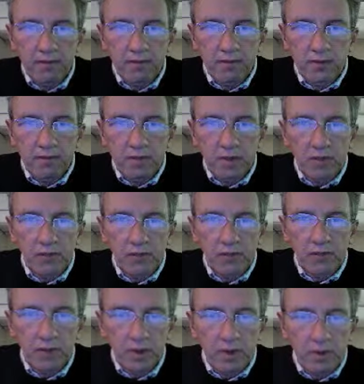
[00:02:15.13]
So people are
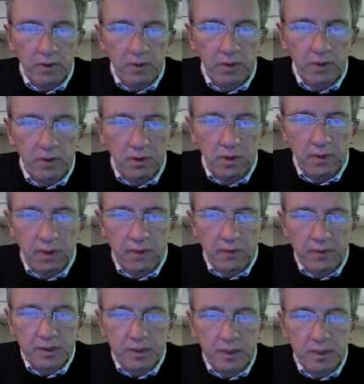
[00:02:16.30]
funneling through the
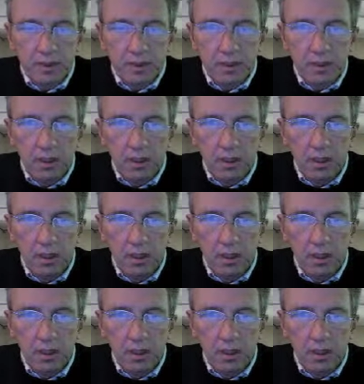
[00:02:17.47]
office that day.